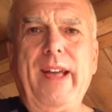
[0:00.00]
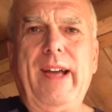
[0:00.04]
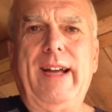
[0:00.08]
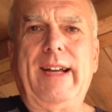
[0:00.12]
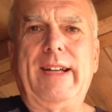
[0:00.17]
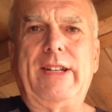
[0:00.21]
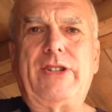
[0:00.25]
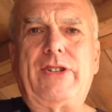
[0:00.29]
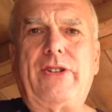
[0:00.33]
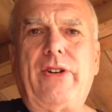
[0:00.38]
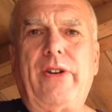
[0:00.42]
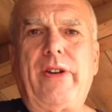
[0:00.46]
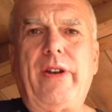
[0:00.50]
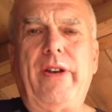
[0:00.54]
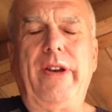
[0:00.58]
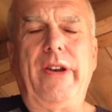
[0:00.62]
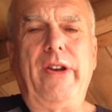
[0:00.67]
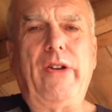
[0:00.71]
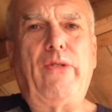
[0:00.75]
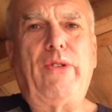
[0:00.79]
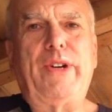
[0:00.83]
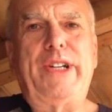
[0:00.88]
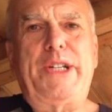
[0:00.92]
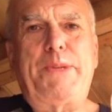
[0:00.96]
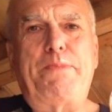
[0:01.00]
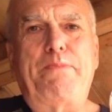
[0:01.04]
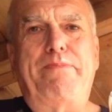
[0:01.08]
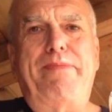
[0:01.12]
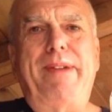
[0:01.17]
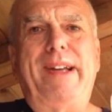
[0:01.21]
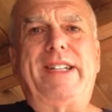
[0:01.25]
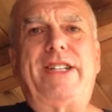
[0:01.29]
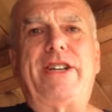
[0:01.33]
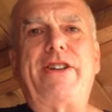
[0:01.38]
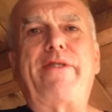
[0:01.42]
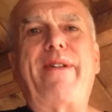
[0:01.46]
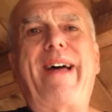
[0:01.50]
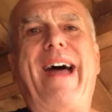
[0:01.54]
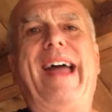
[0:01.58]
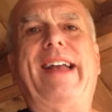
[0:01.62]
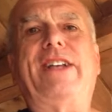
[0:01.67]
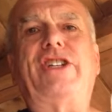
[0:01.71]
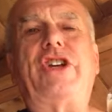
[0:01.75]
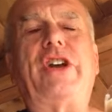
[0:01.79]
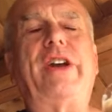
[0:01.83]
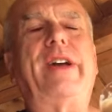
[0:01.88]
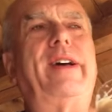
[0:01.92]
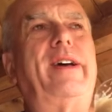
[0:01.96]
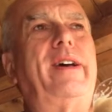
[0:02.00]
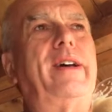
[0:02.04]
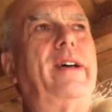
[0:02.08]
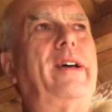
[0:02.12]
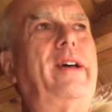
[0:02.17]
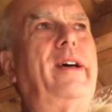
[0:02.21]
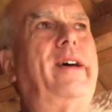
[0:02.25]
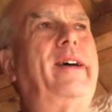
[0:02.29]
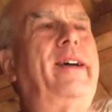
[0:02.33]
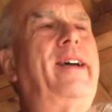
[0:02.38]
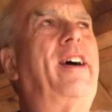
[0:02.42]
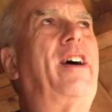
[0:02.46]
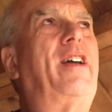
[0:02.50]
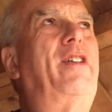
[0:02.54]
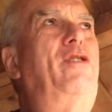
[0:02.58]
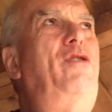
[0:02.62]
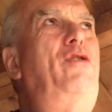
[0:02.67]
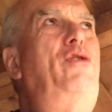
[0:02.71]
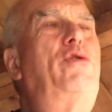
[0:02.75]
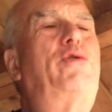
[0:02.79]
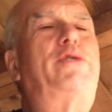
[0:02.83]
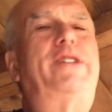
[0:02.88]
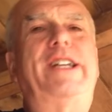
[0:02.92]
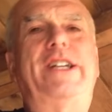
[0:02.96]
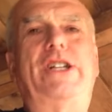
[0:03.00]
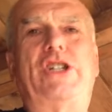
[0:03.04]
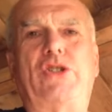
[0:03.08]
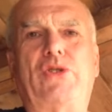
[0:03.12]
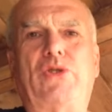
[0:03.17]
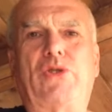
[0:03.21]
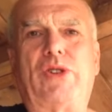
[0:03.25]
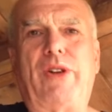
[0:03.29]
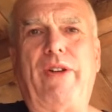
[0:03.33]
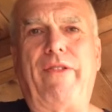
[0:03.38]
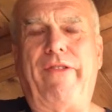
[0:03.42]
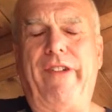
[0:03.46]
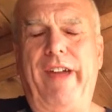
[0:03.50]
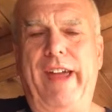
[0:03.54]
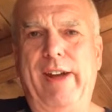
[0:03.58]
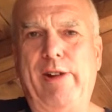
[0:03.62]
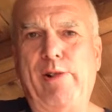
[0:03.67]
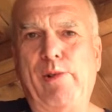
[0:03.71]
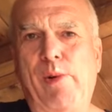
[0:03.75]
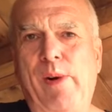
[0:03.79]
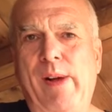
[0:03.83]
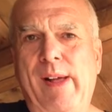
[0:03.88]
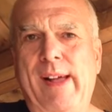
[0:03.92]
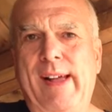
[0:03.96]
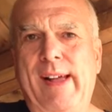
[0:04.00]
It's got a nice bitter edge, a nutty sort of feel.